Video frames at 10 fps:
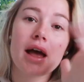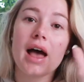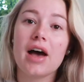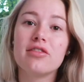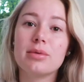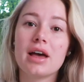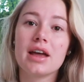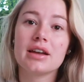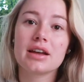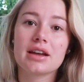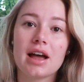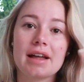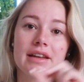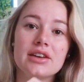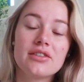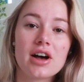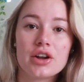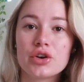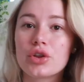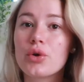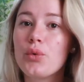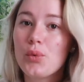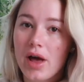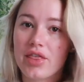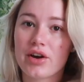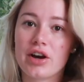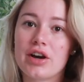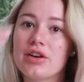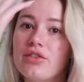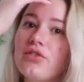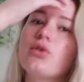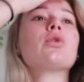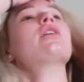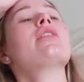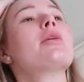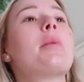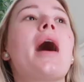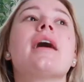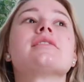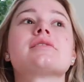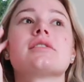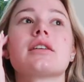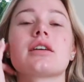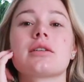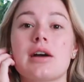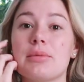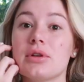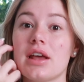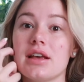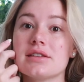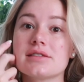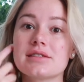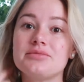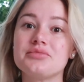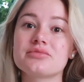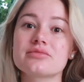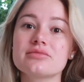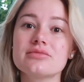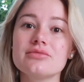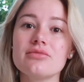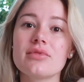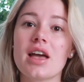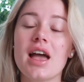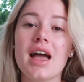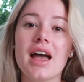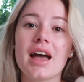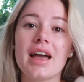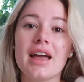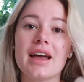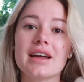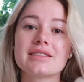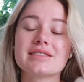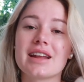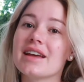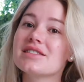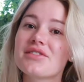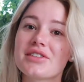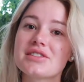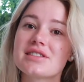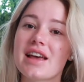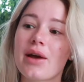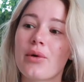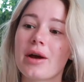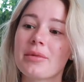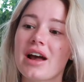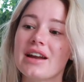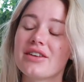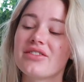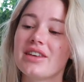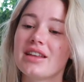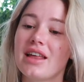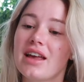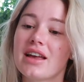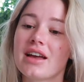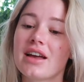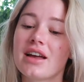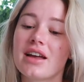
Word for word: have been kind of under the weather for the past couple days and today's the first day where I'm kind of feeling